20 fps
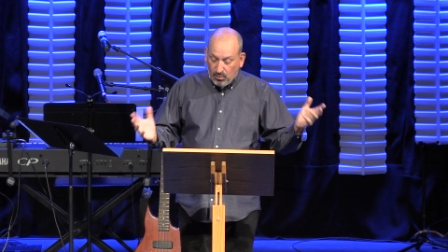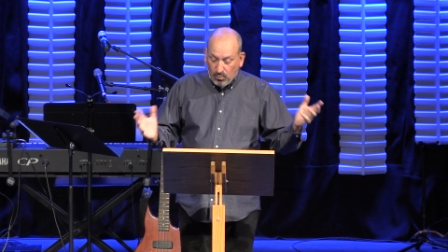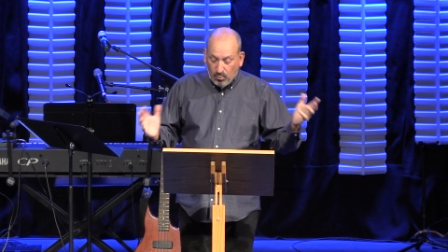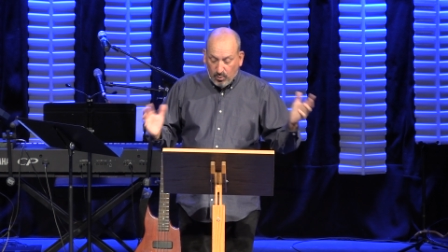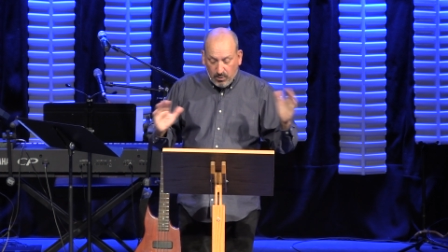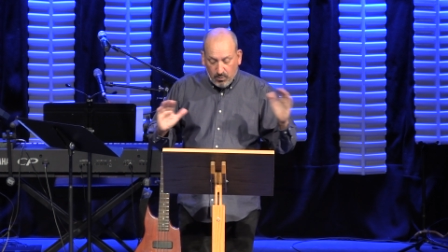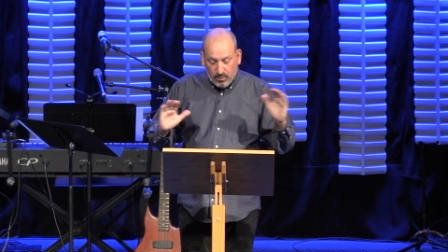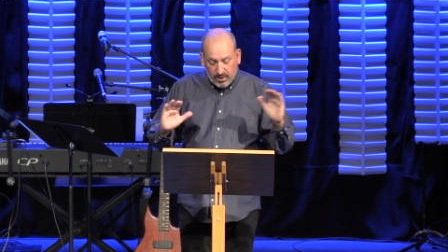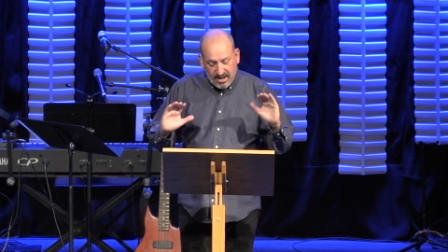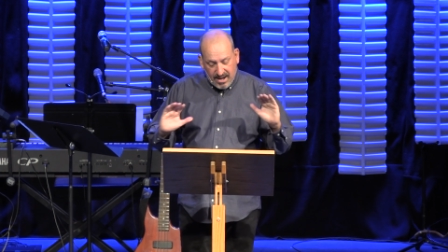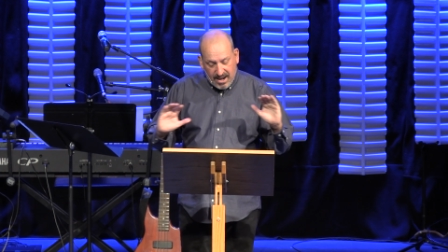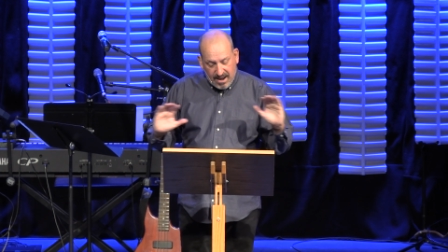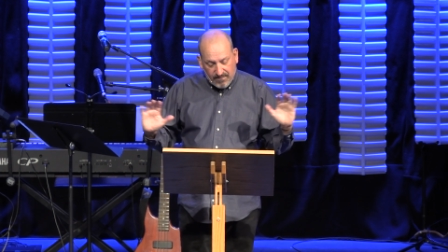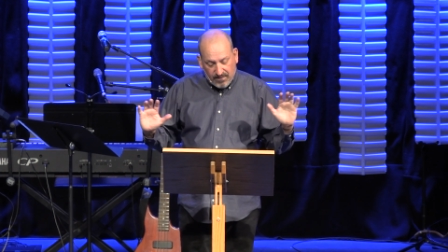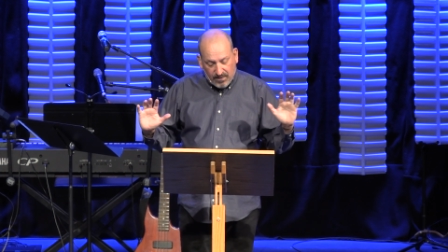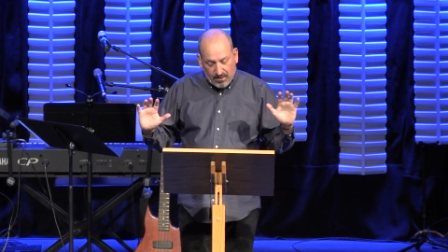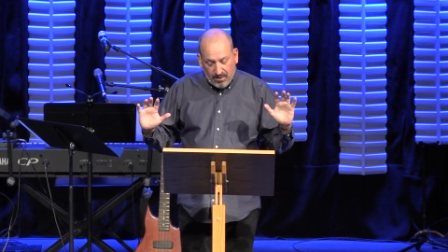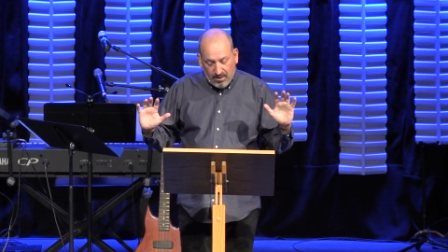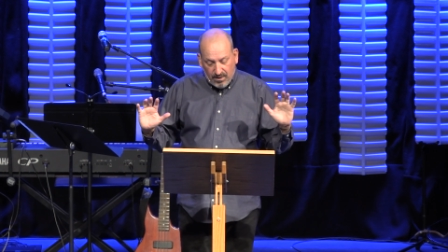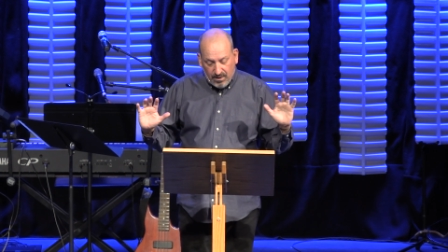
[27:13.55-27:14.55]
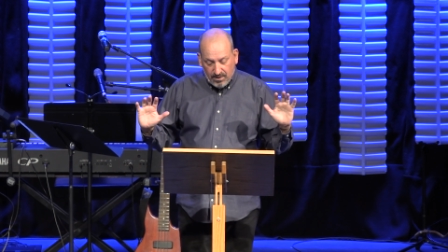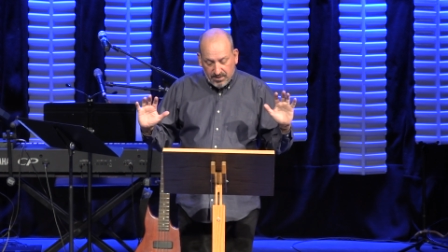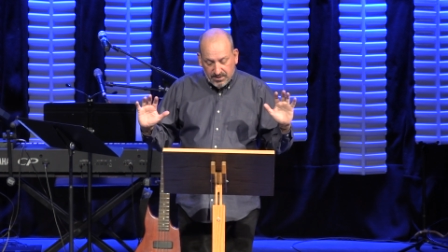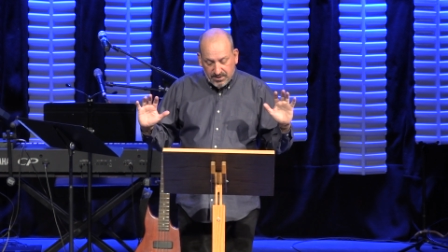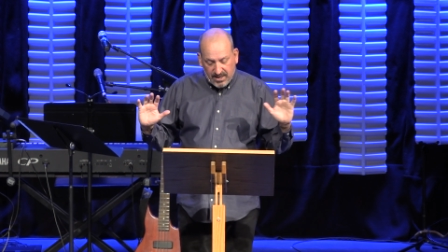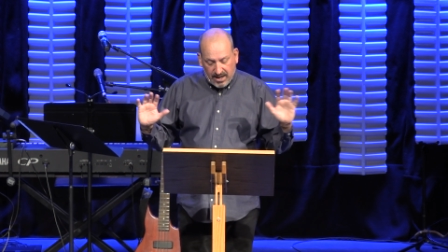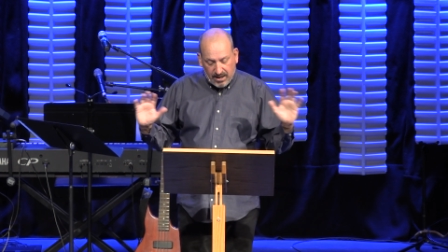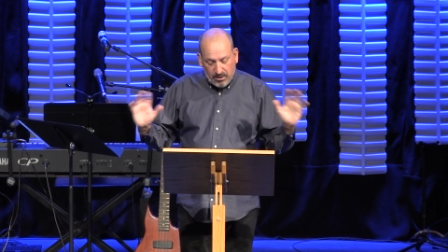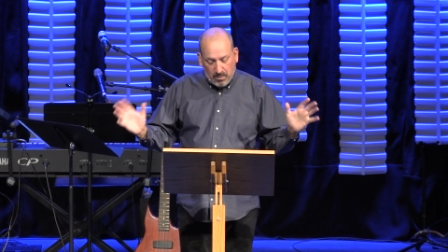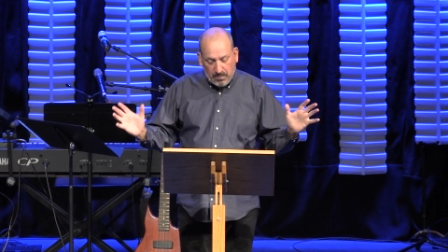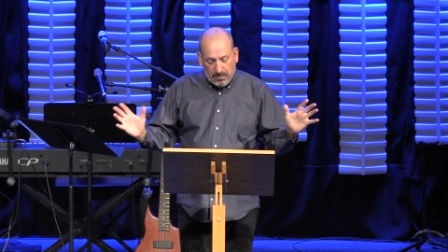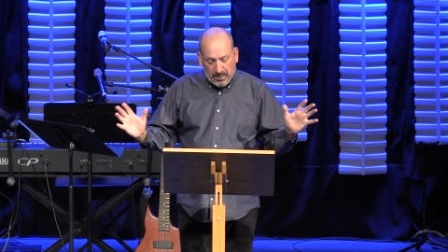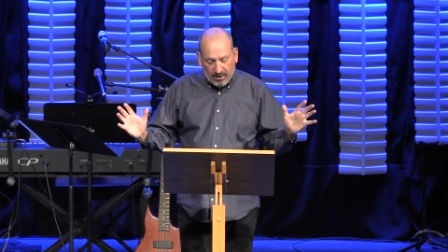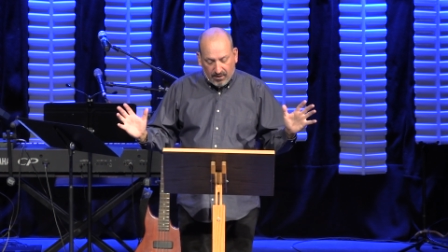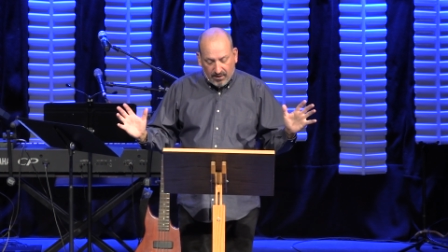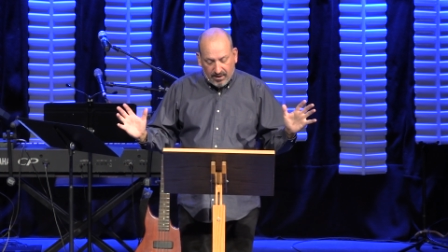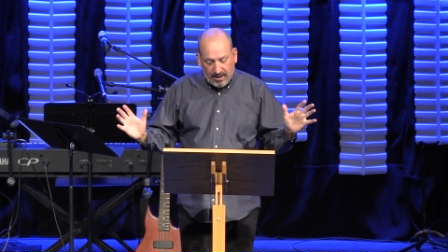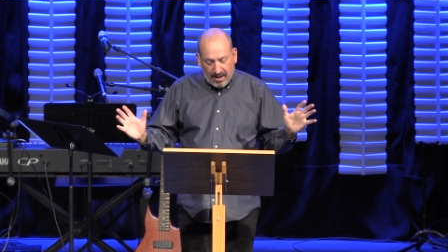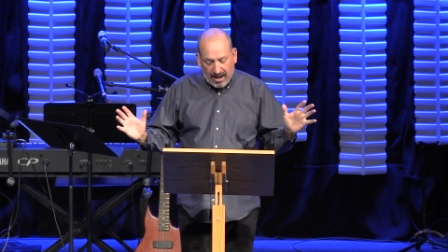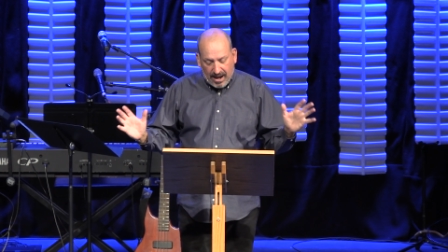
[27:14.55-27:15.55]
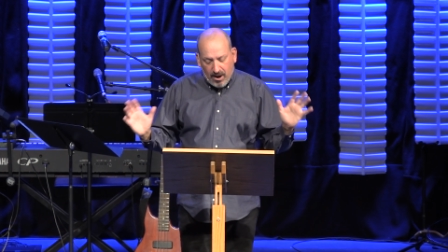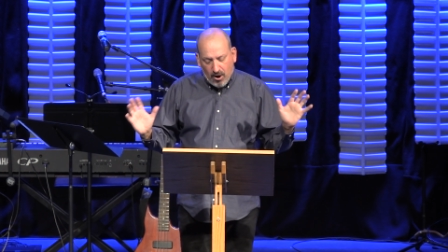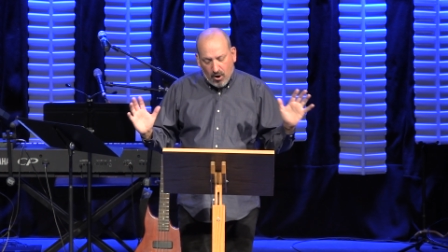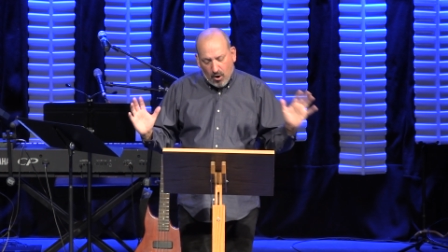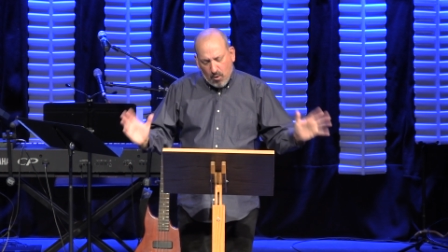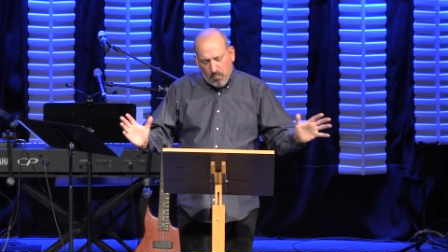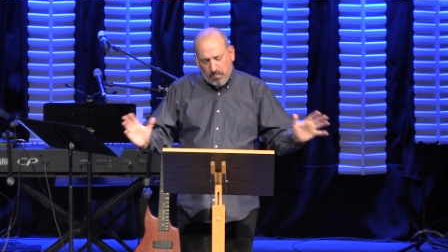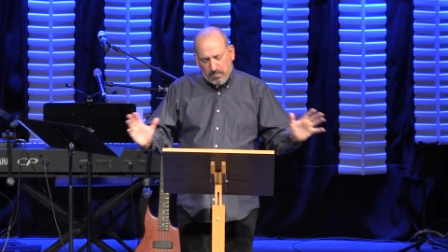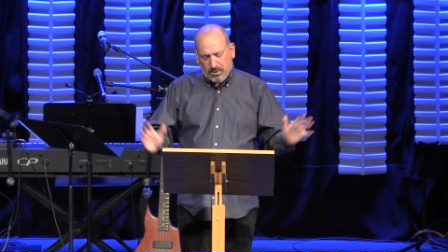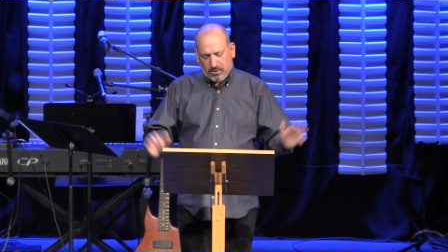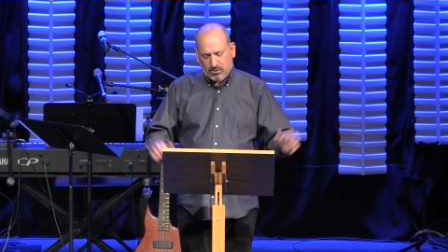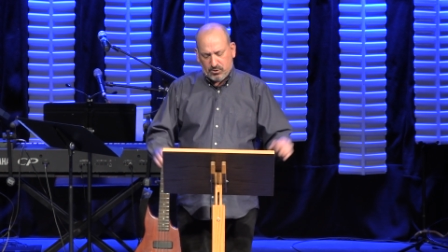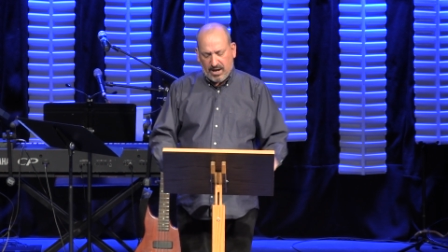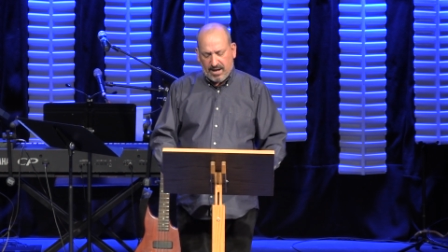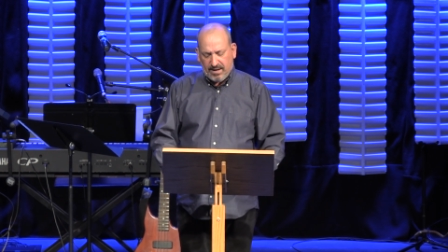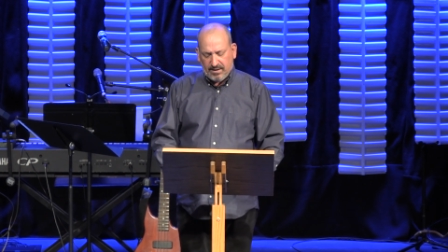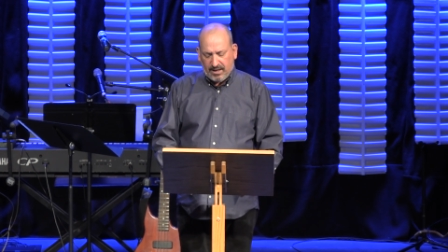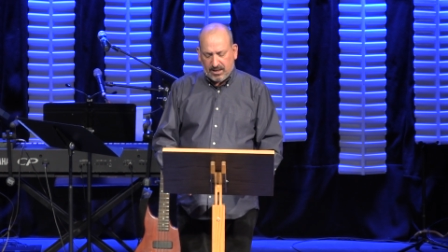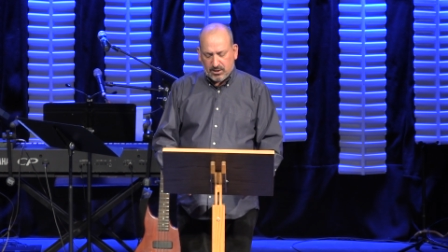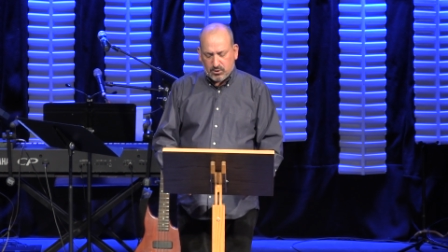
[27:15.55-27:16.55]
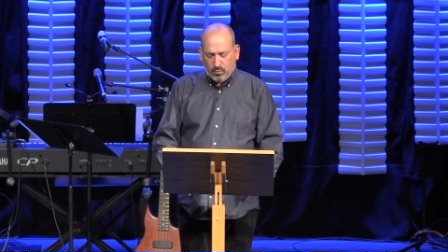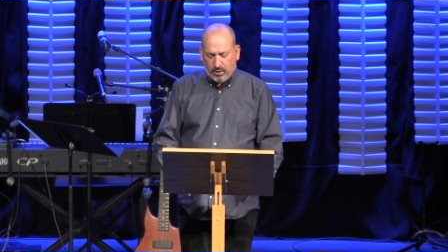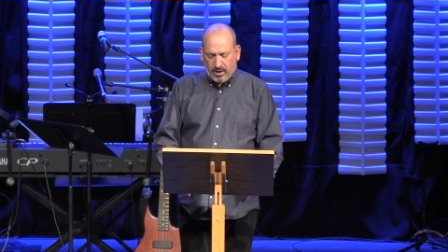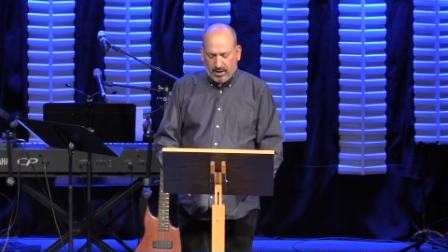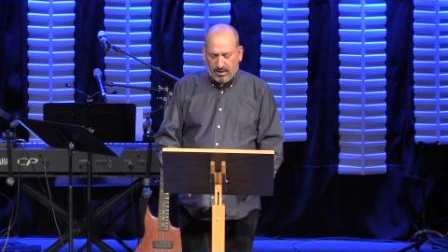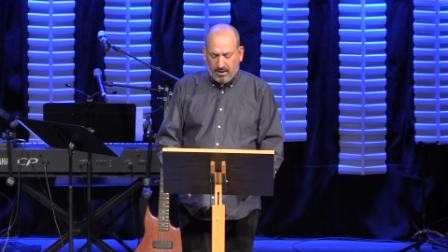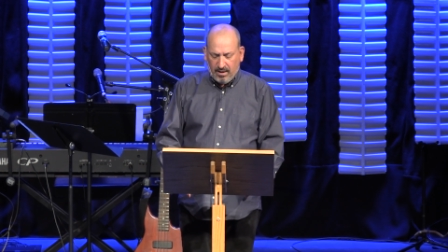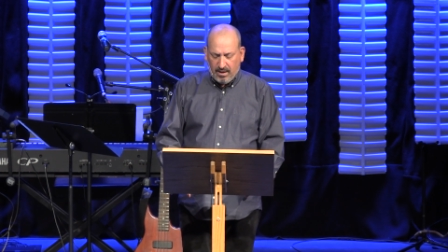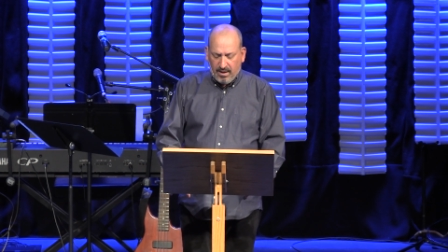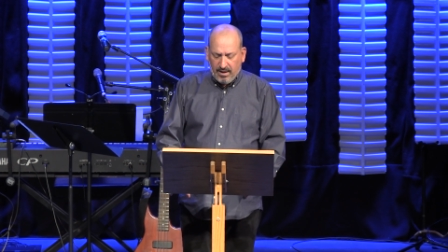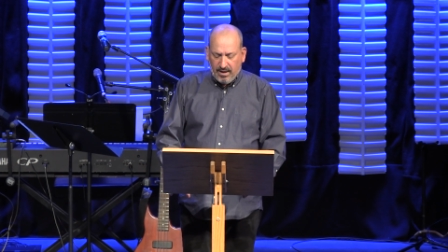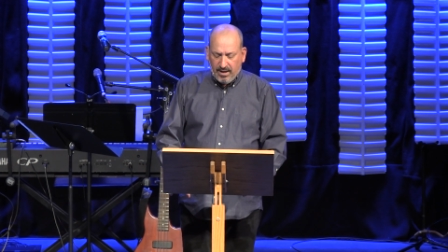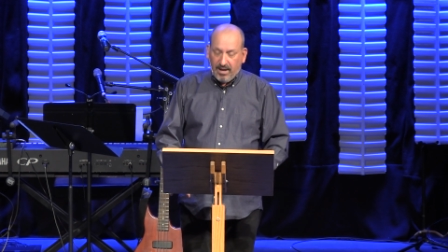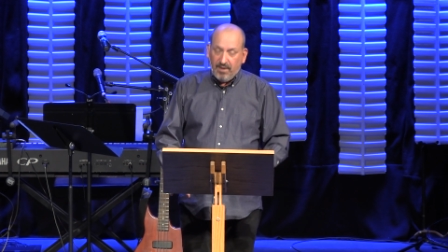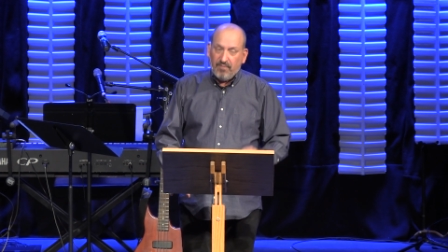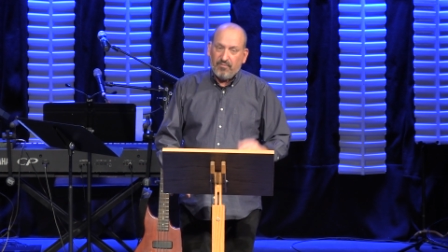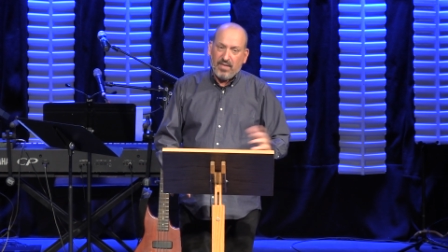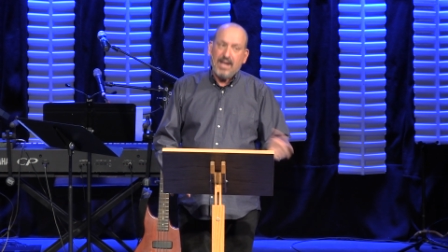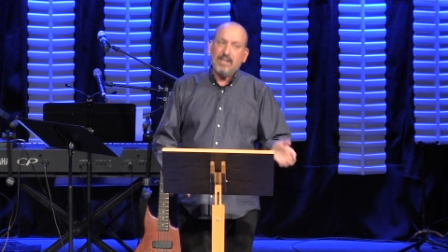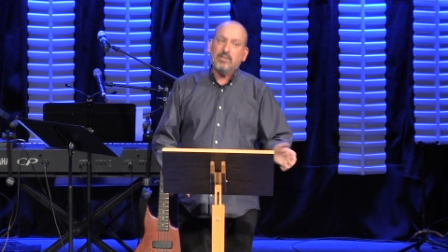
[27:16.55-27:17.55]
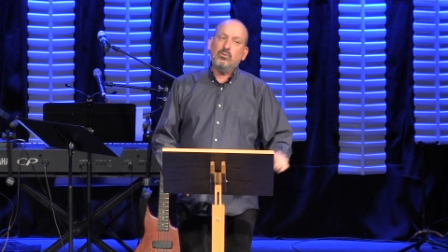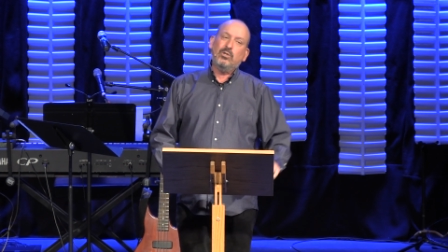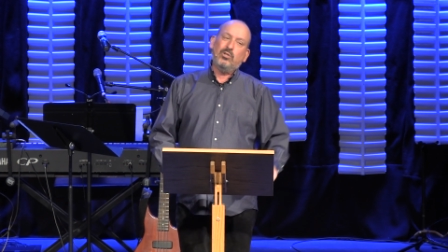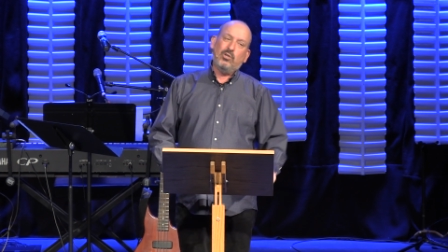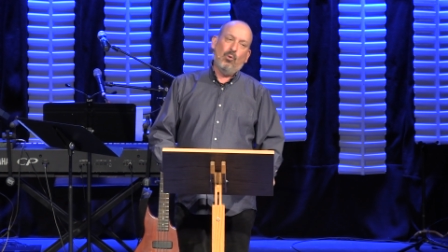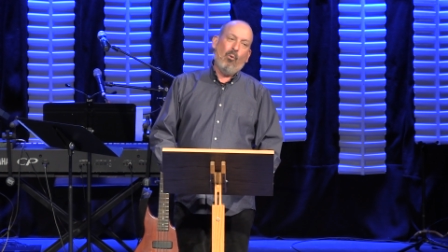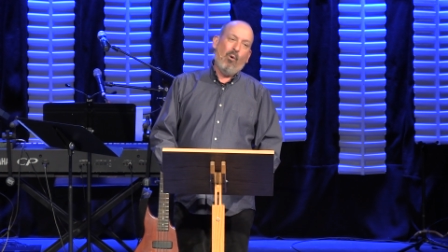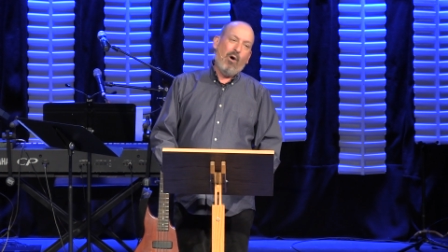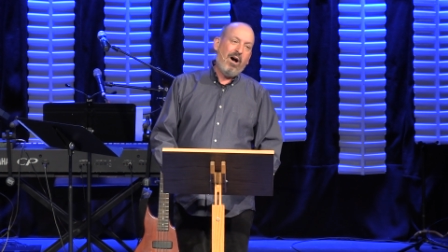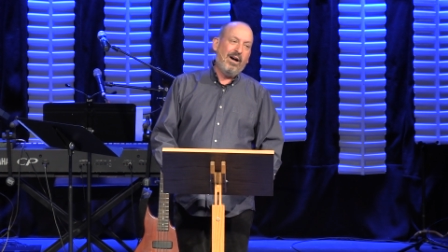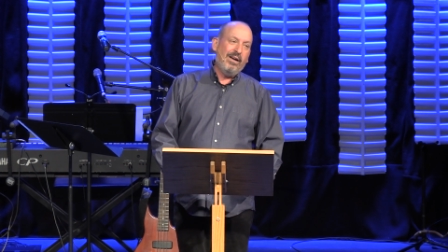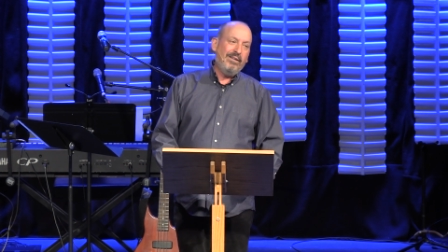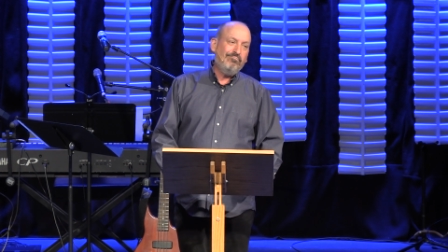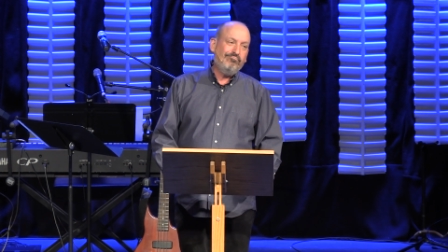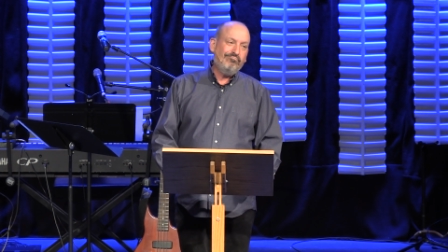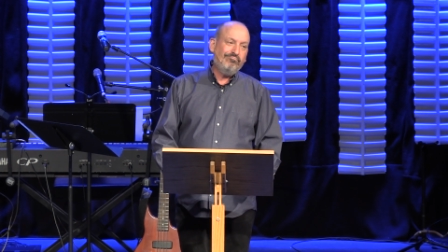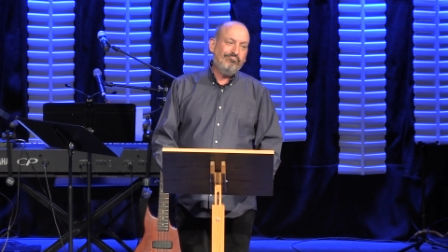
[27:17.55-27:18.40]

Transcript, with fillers: We would never say to a parent, I hope your child gets well if that's what you want.